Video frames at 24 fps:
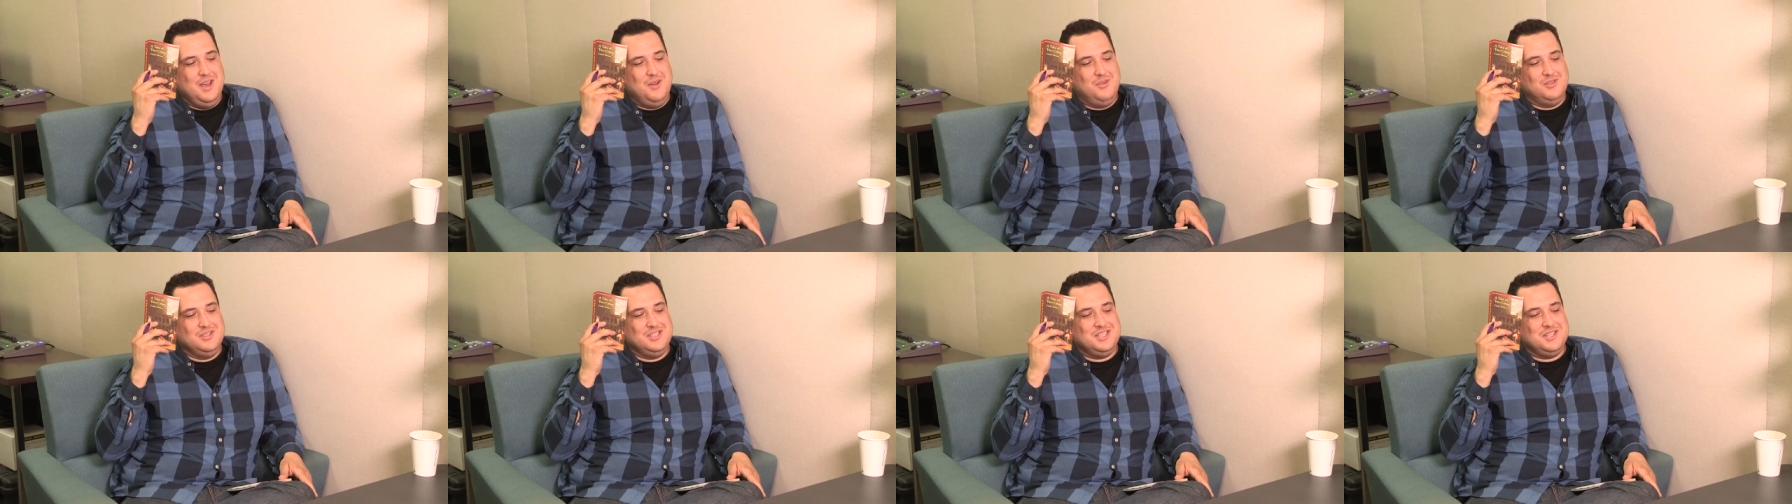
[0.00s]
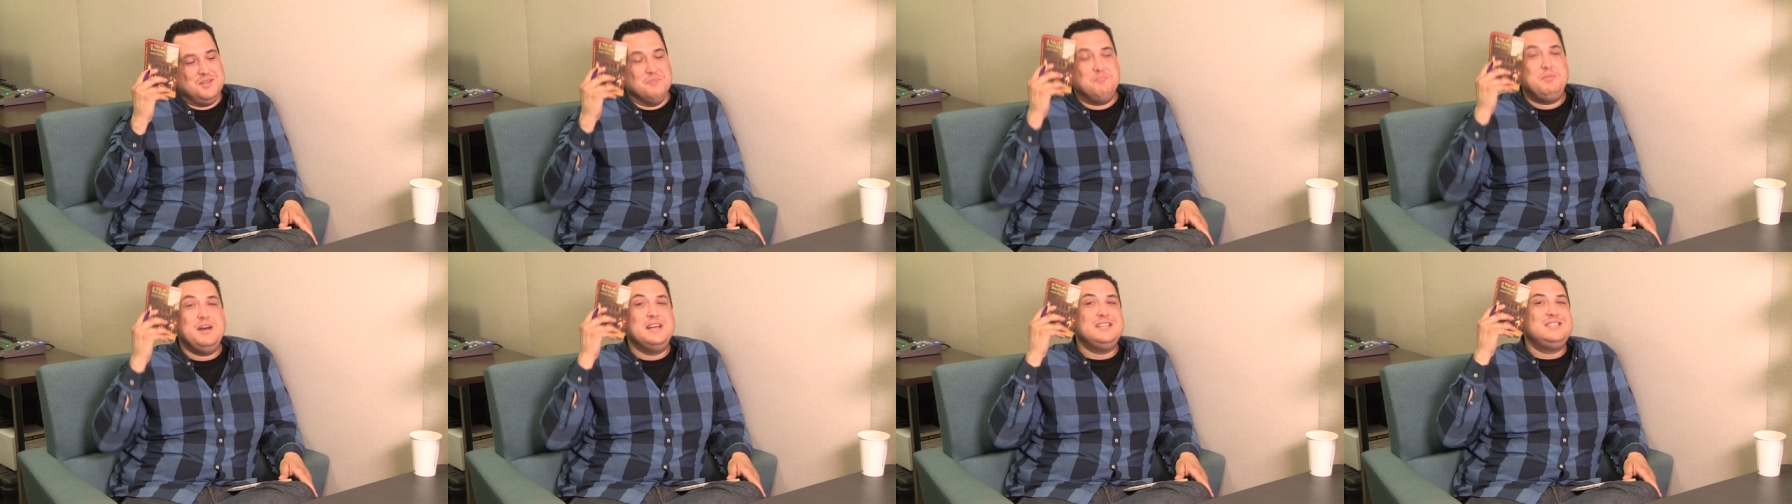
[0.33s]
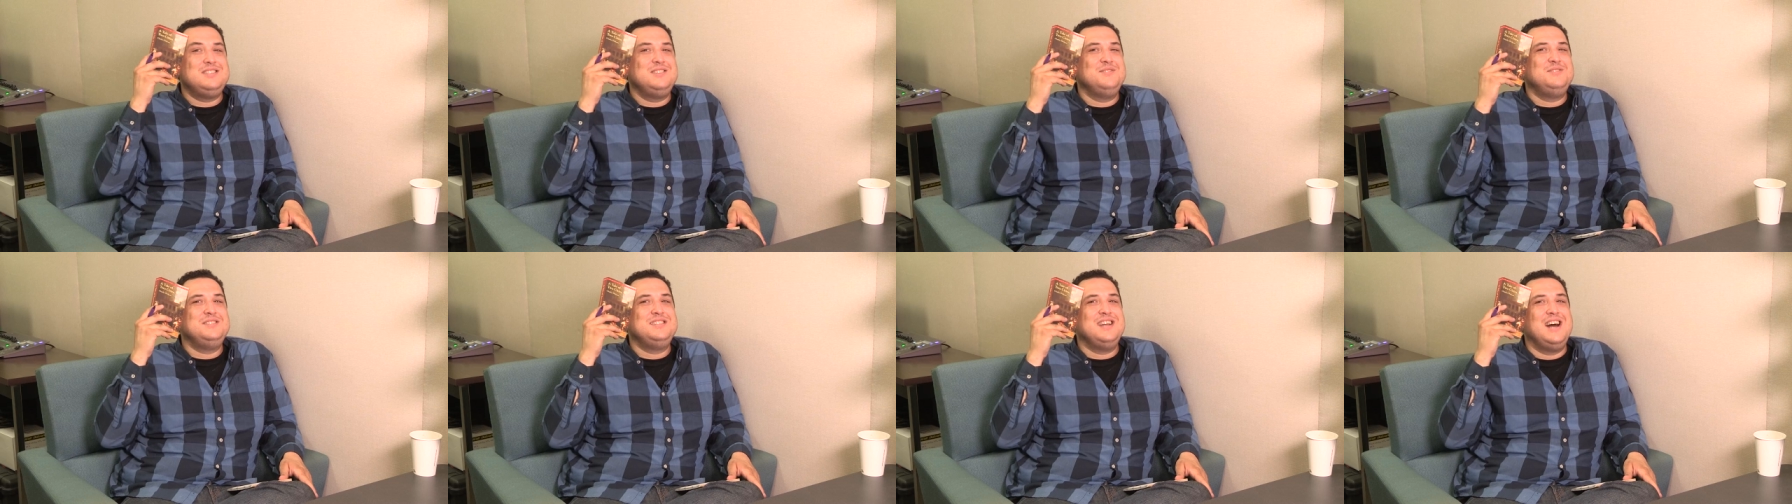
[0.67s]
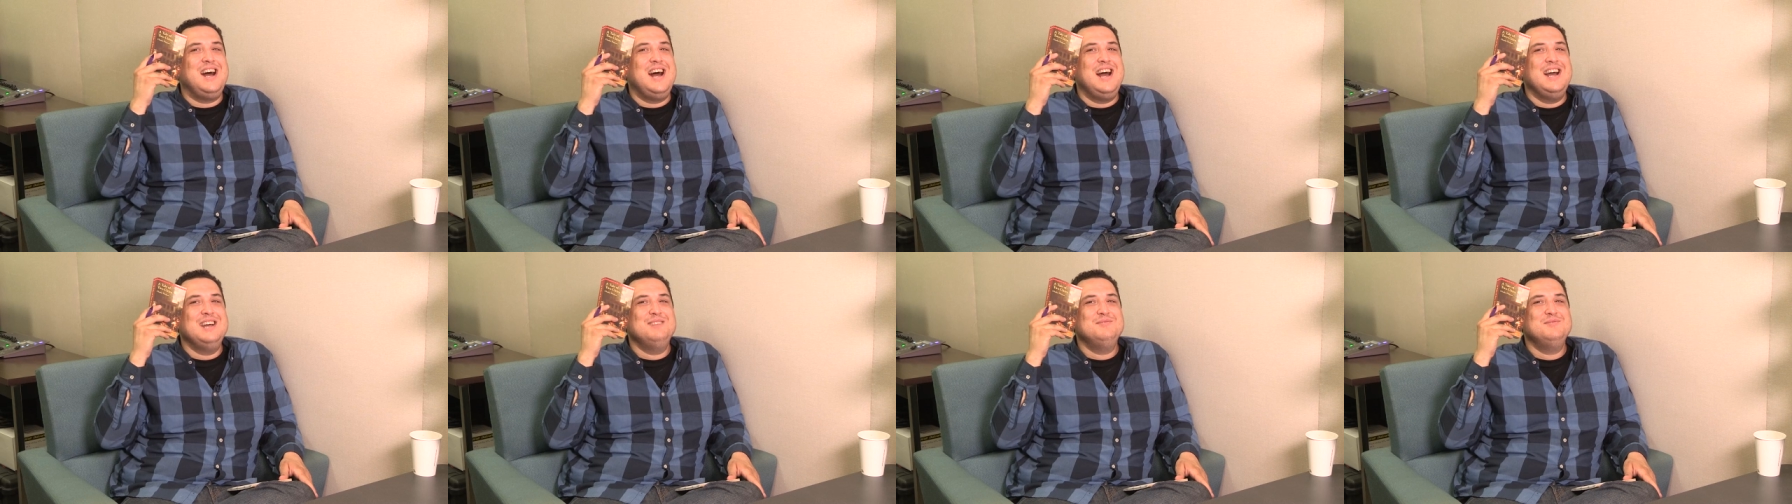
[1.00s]
It was the best of
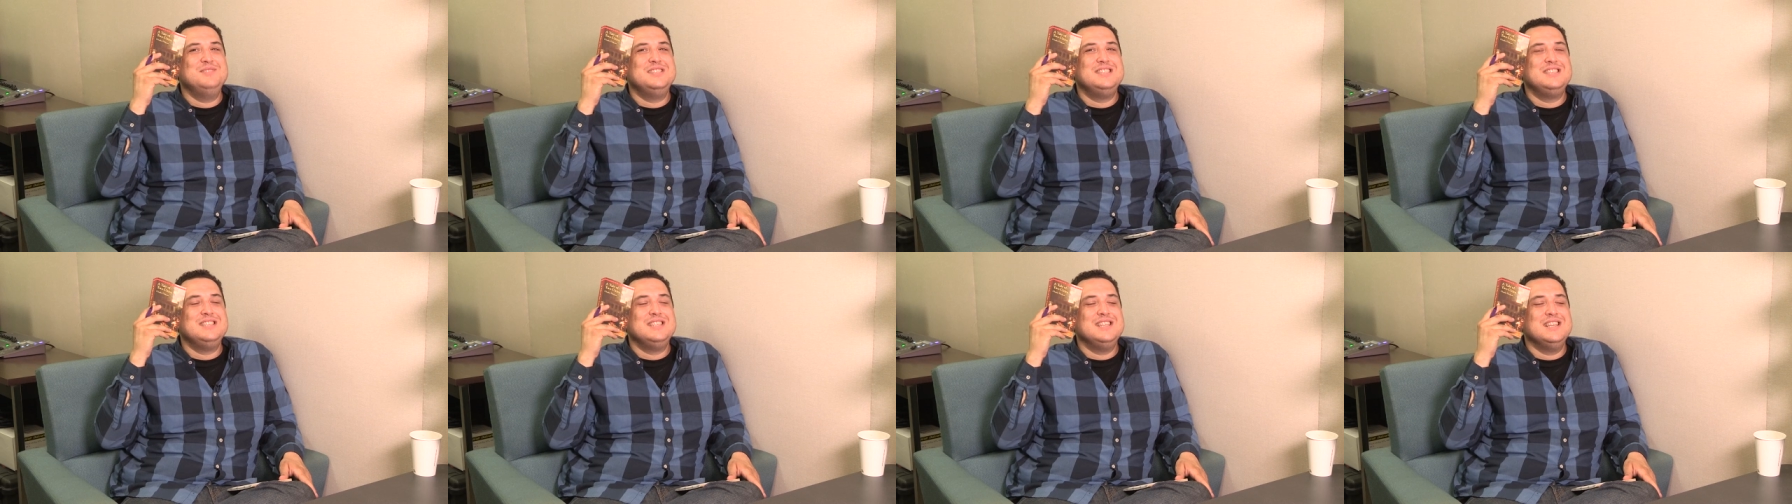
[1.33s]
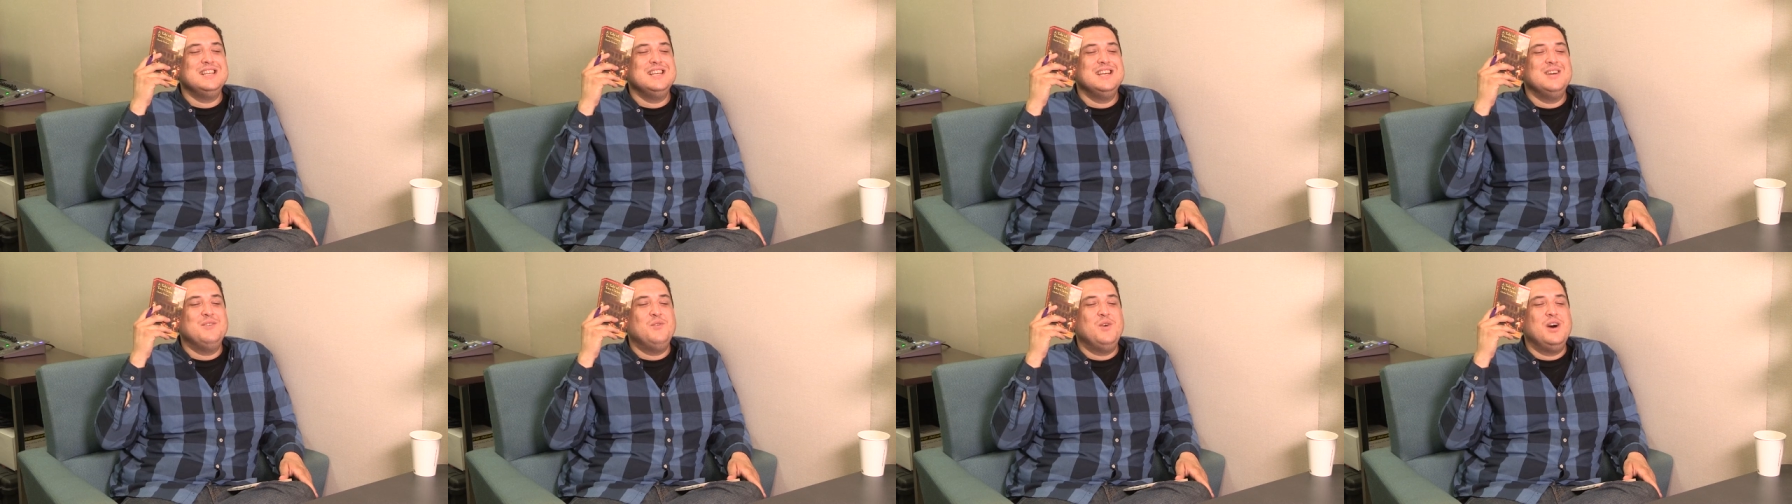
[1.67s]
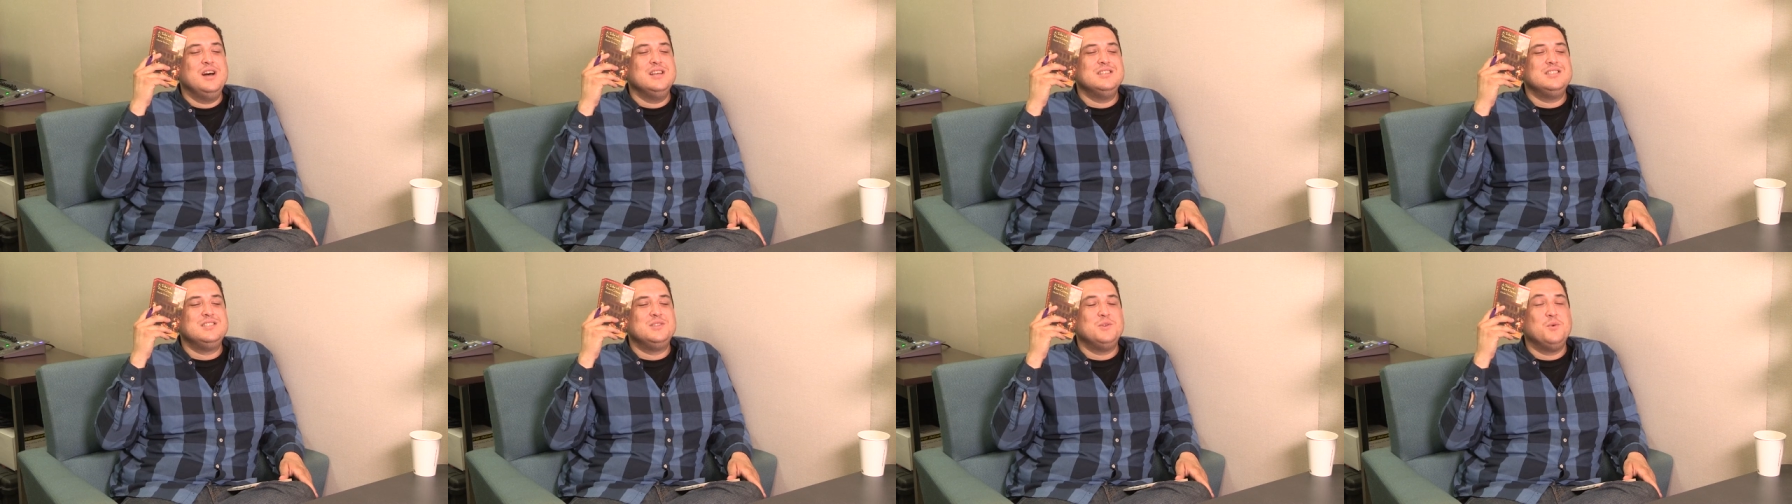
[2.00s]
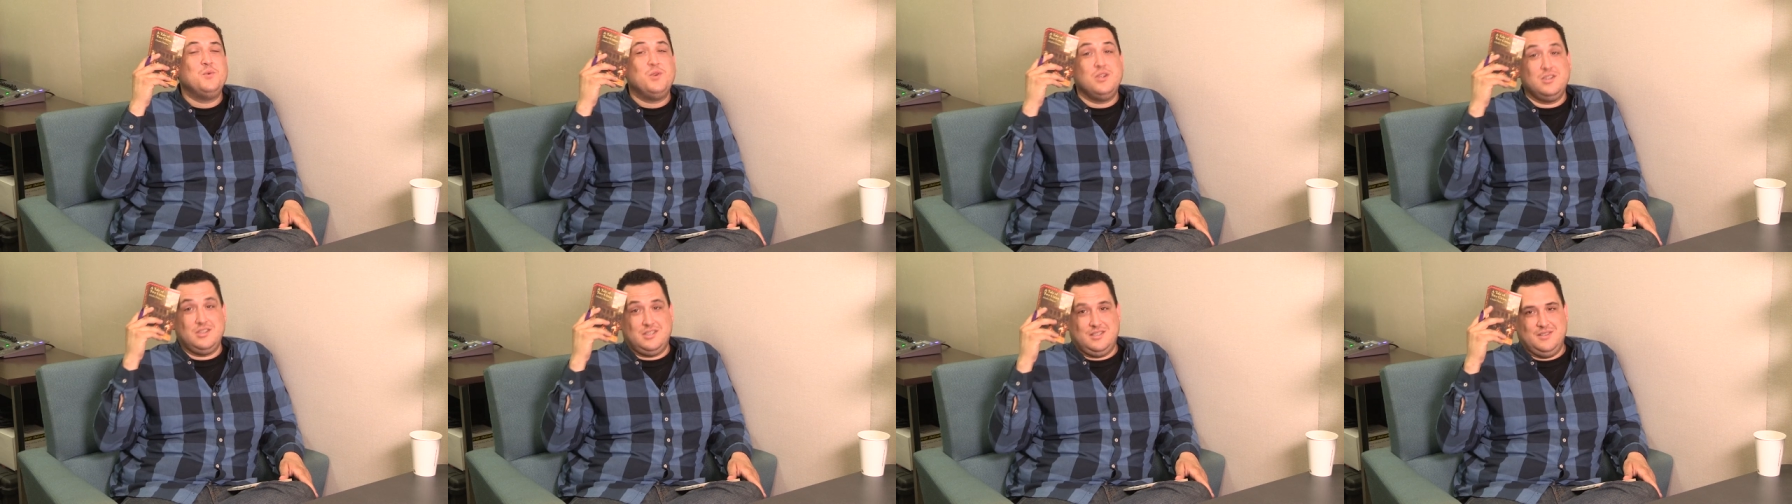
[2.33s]
times, it was the
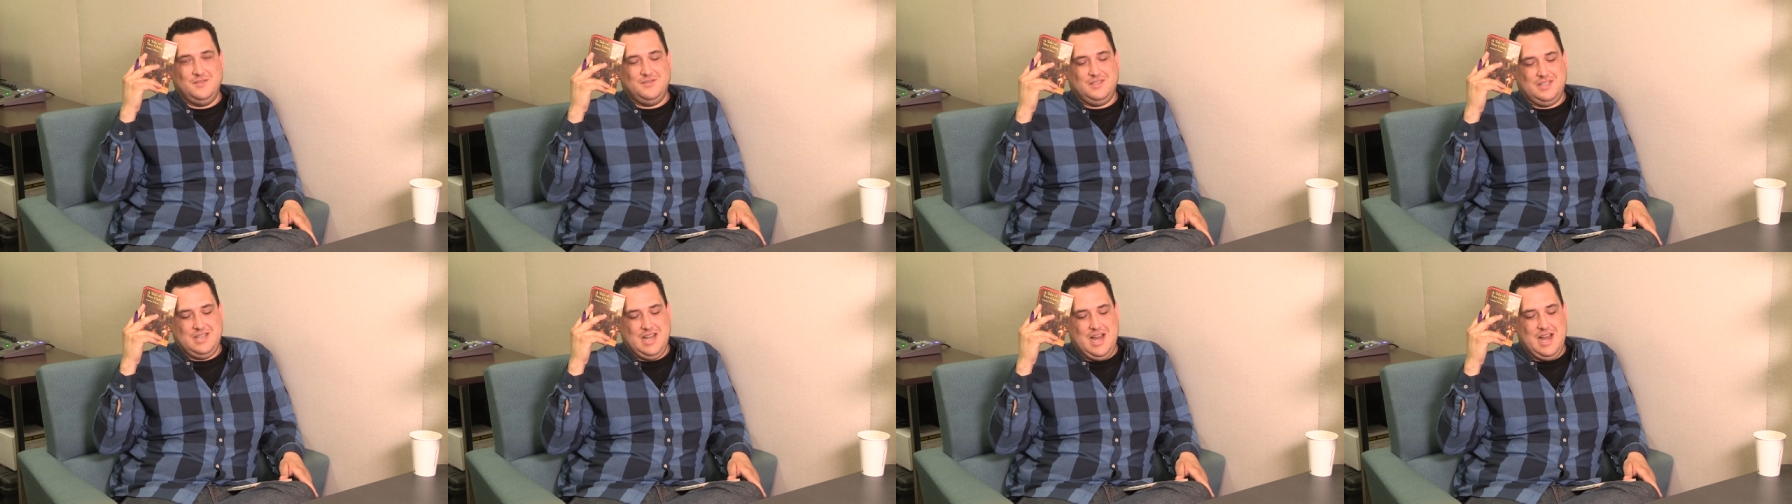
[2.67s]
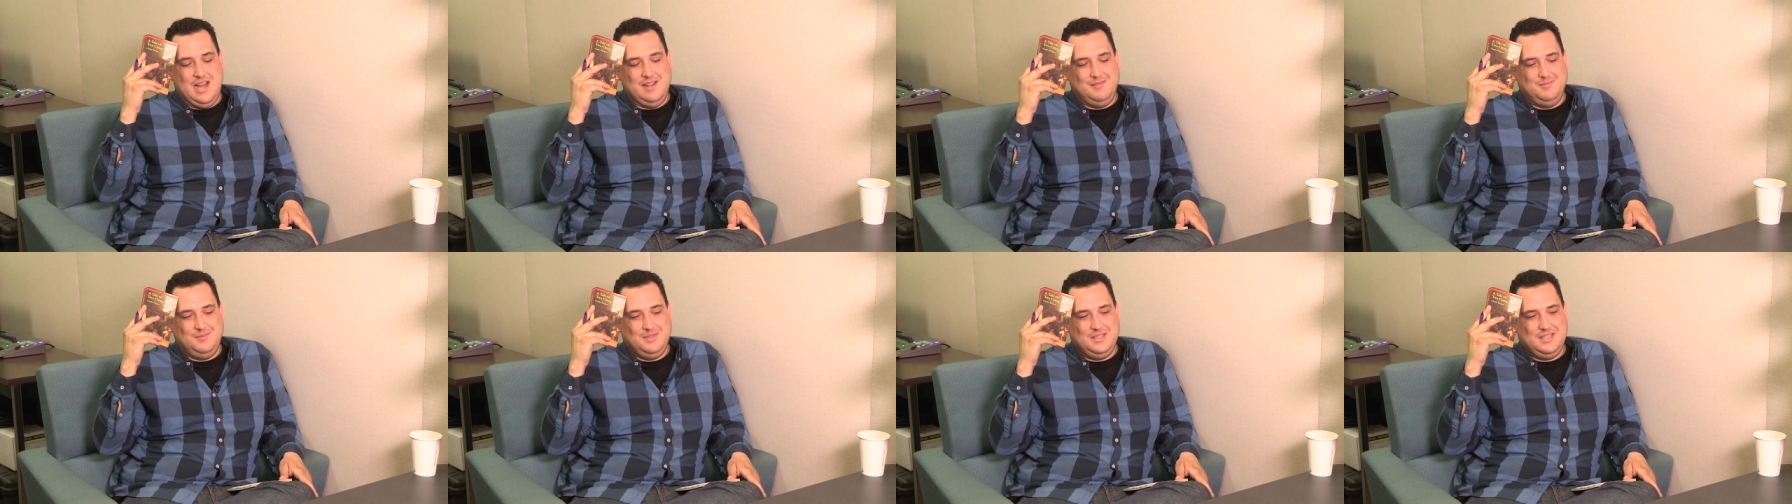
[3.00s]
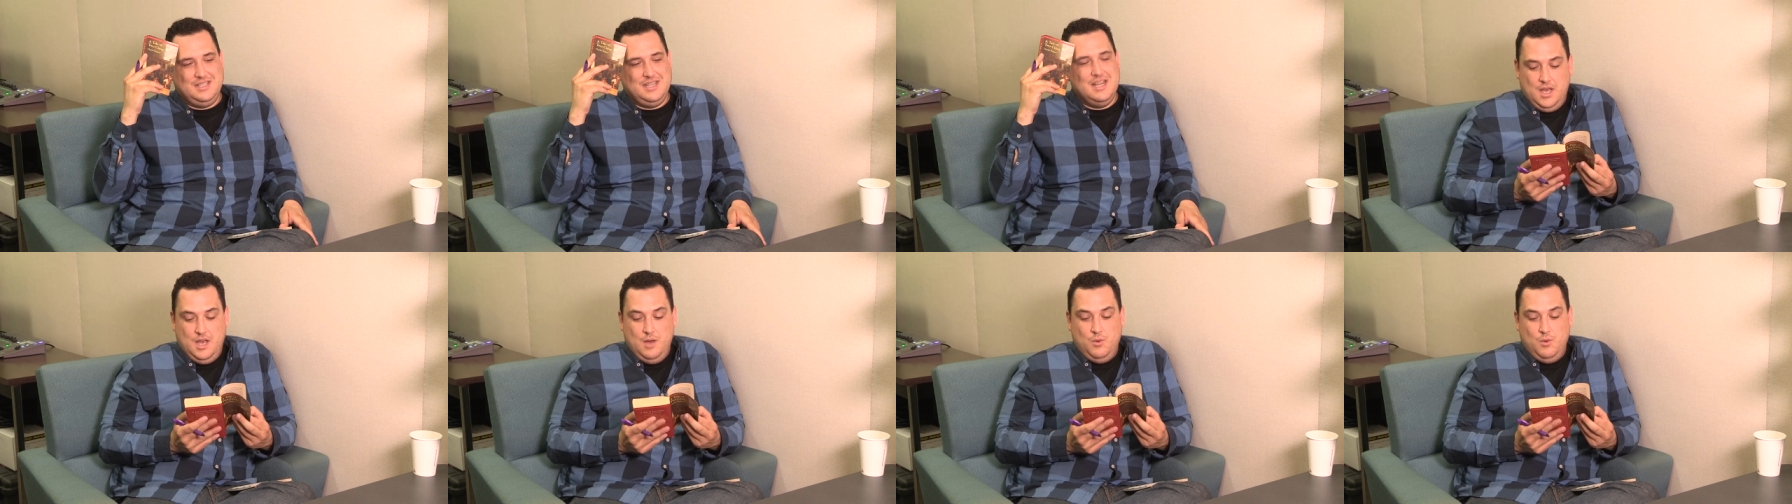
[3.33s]
worst of times.